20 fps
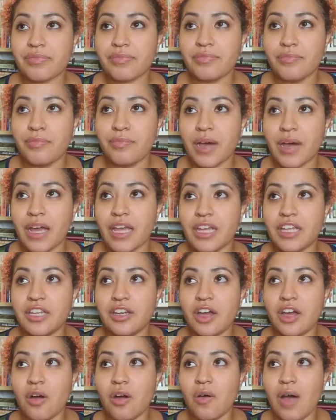but you
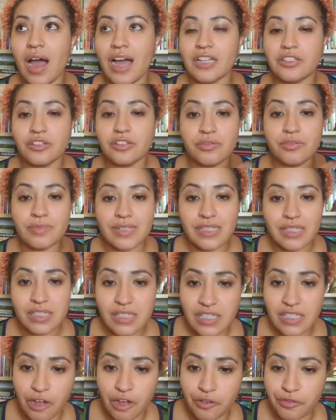know, Atum is the
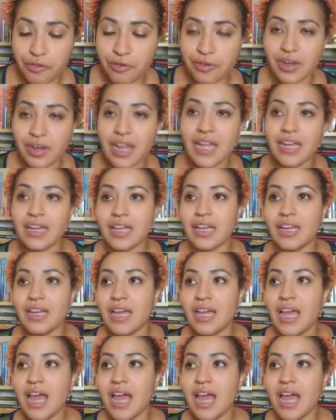self created.